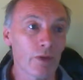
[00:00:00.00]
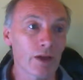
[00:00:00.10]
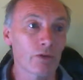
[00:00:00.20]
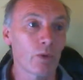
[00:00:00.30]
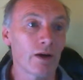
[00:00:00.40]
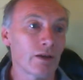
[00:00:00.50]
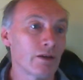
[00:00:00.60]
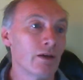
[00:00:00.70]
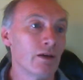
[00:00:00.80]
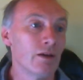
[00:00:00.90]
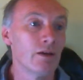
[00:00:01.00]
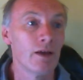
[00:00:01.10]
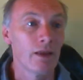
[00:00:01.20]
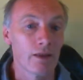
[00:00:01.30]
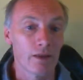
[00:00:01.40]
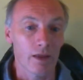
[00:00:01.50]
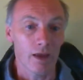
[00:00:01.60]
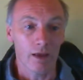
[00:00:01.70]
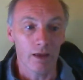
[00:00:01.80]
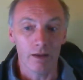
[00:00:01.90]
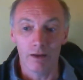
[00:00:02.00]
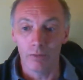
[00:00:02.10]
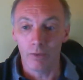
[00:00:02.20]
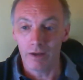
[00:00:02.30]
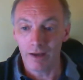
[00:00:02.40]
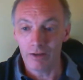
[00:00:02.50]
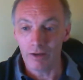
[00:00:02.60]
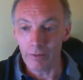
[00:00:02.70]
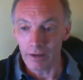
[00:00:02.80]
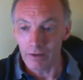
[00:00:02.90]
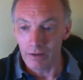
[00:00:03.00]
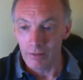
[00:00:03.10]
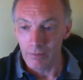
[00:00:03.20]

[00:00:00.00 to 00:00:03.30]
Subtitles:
That's why they do it.